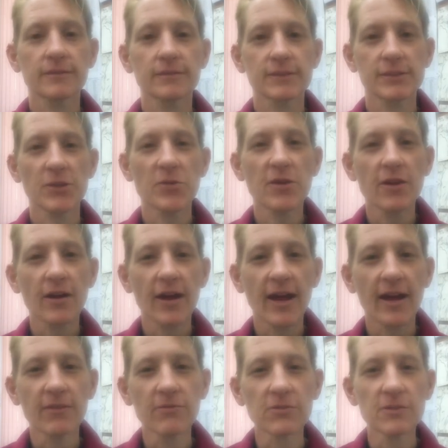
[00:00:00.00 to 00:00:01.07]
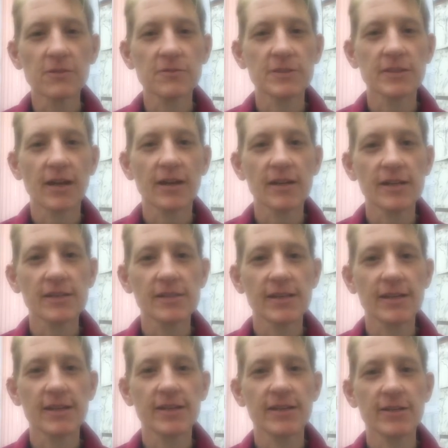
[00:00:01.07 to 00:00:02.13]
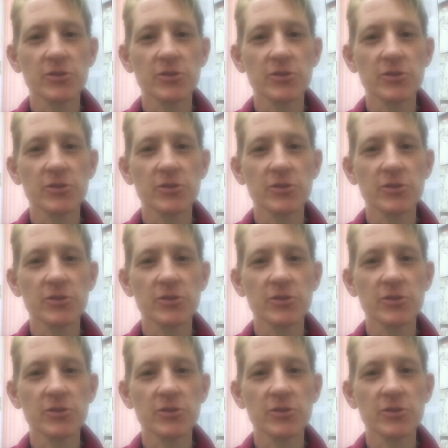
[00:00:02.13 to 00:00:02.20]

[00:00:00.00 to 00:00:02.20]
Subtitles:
So there are a handful of studies in